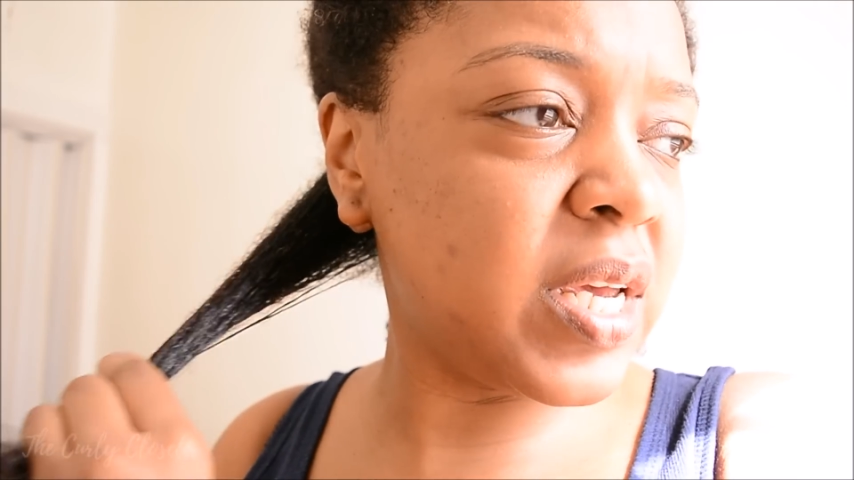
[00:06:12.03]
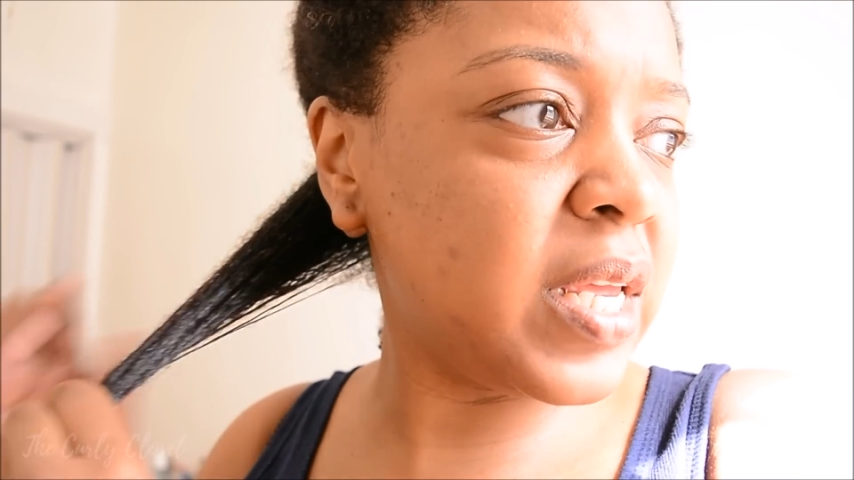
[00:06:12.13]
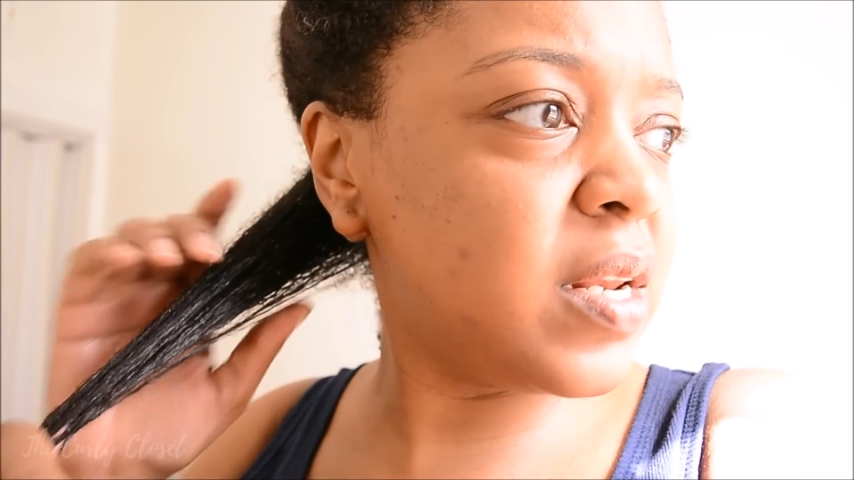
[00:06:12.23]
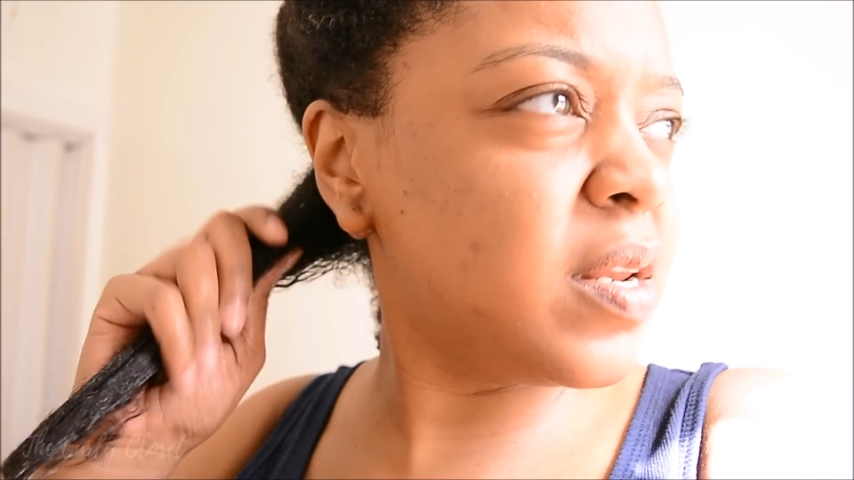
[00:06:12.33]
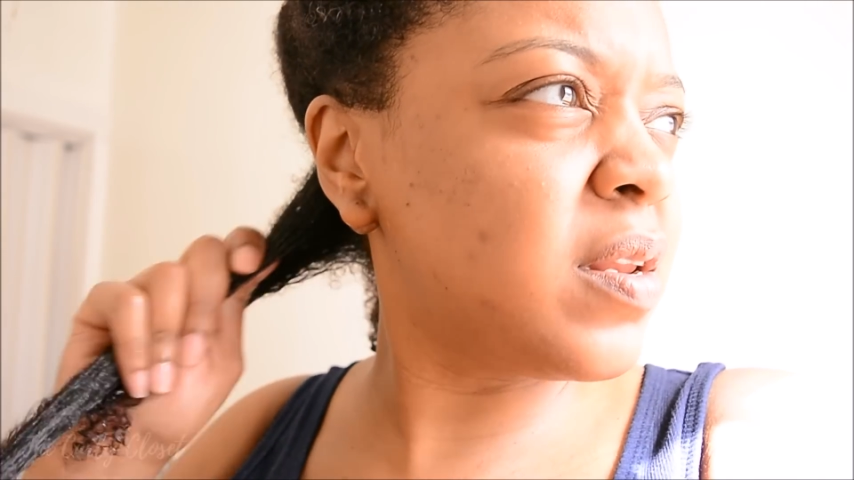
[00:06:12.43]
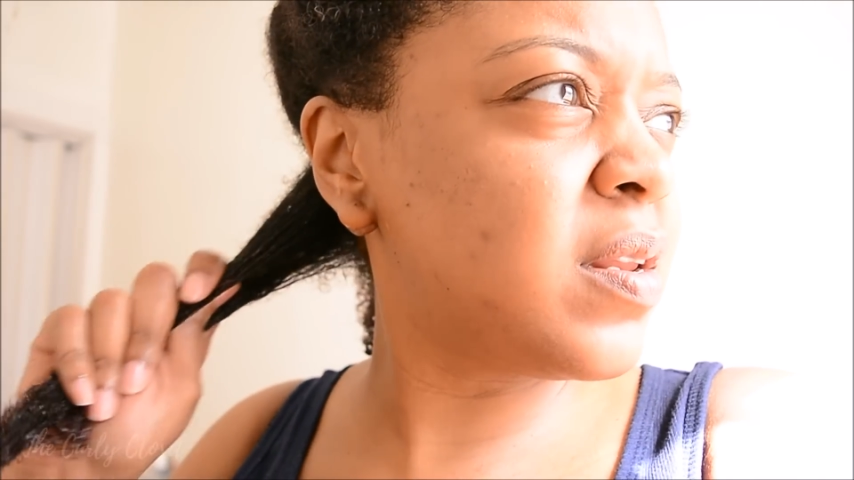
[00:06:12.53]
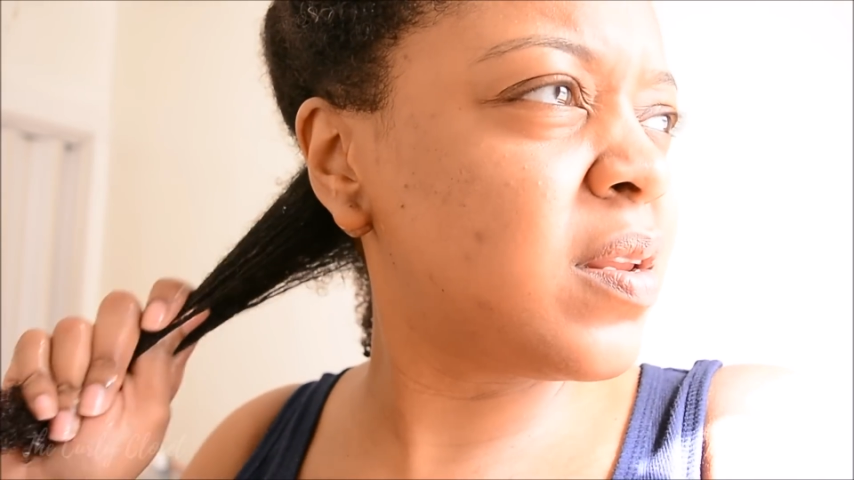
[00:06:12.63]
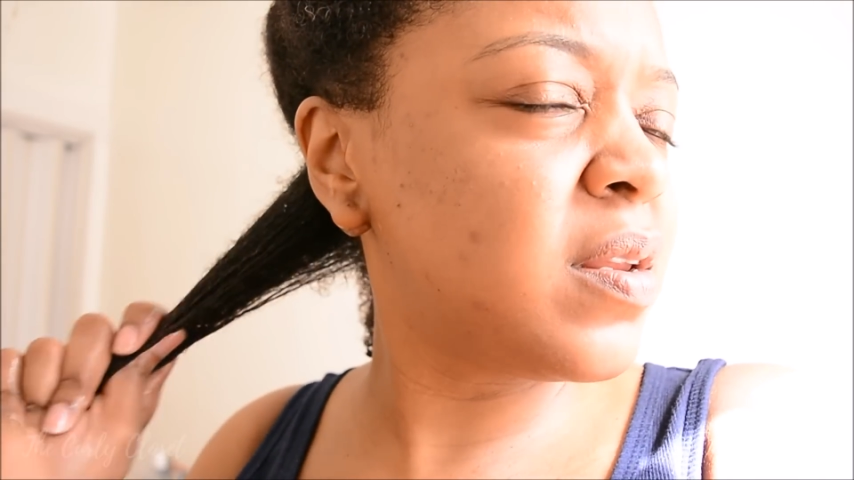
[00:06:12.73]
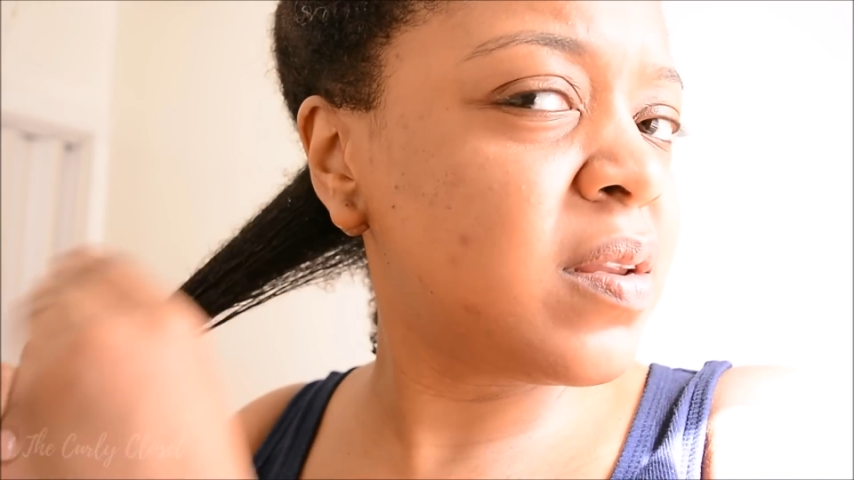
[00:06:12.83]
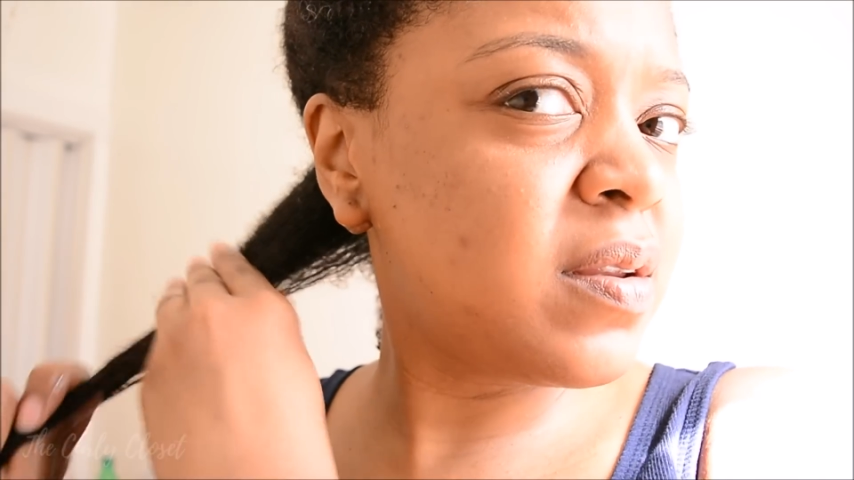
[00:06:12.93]
in,
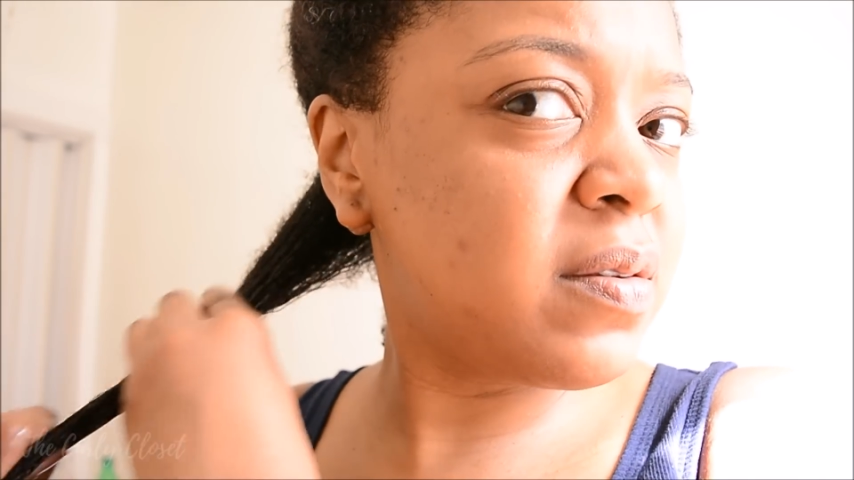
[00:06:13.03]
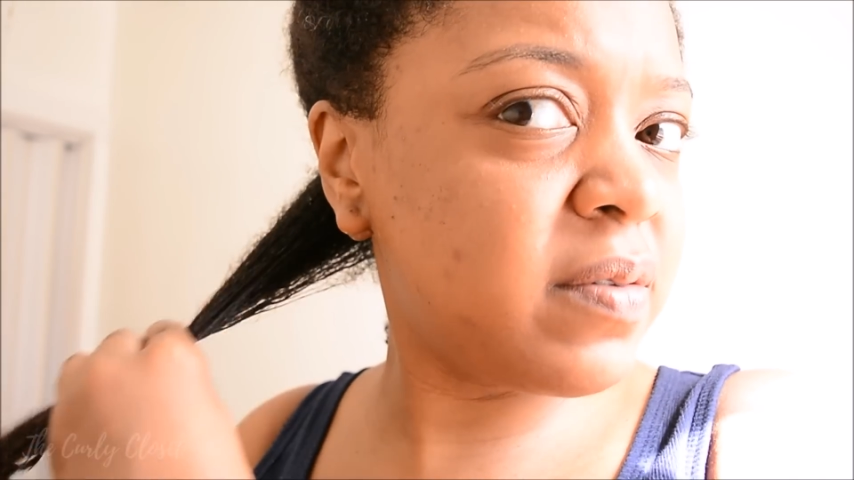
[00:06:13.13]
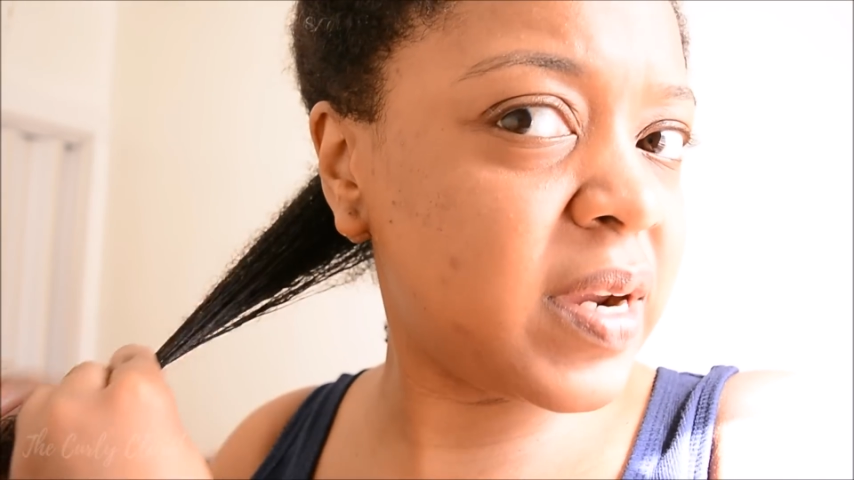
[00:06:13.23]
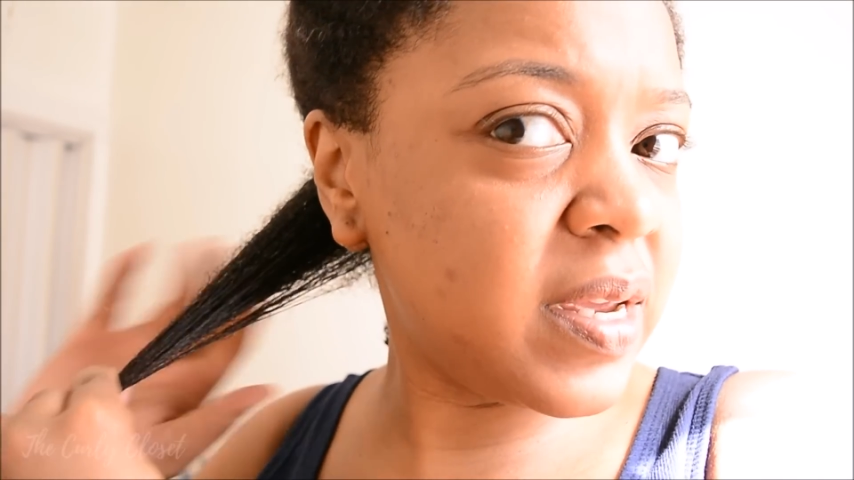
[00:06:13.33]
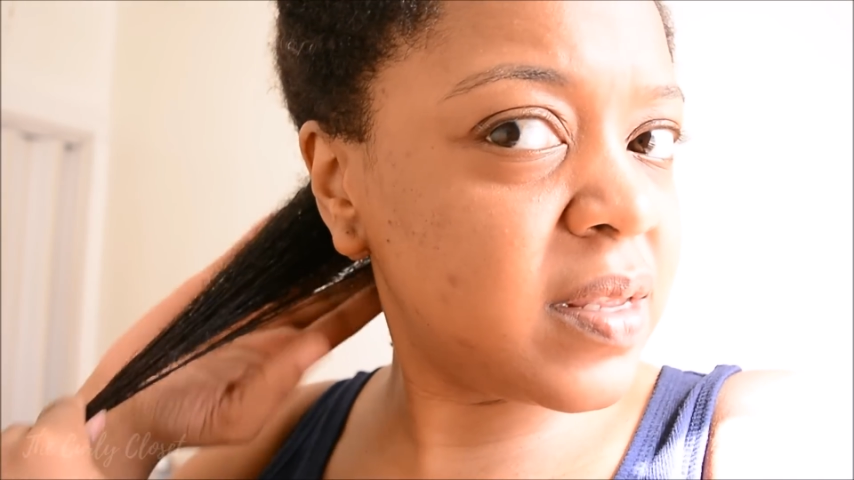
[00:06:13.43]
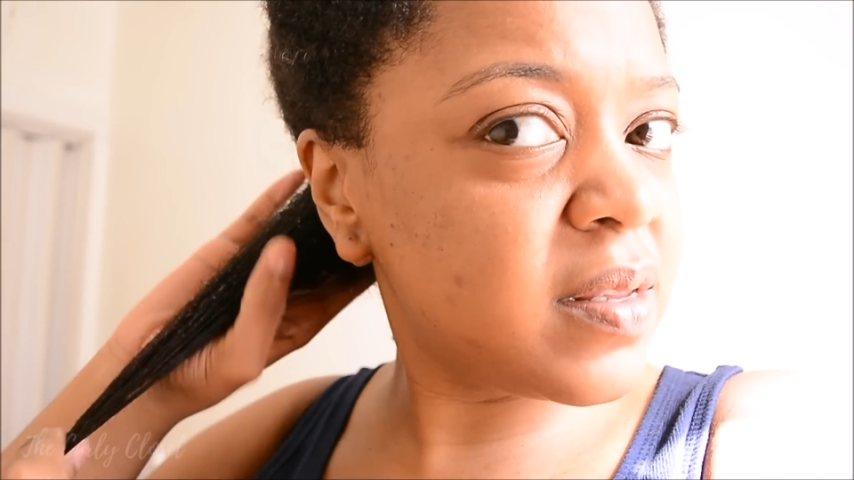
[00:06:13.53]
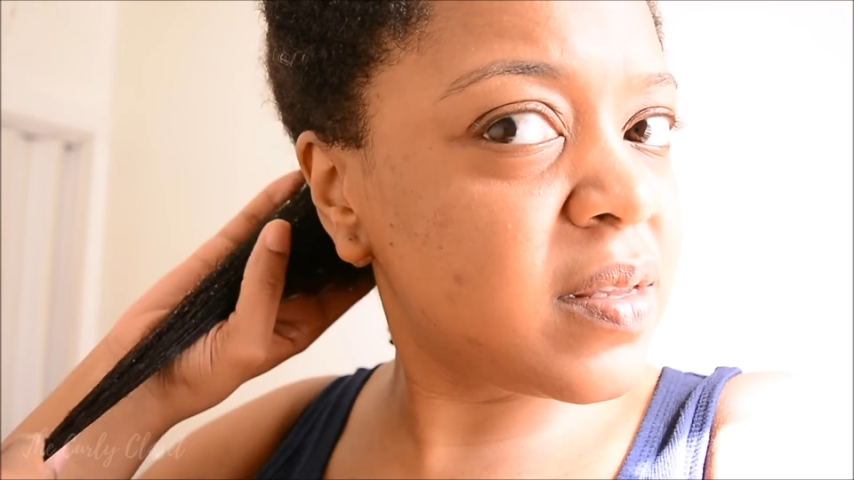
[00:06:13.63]
right?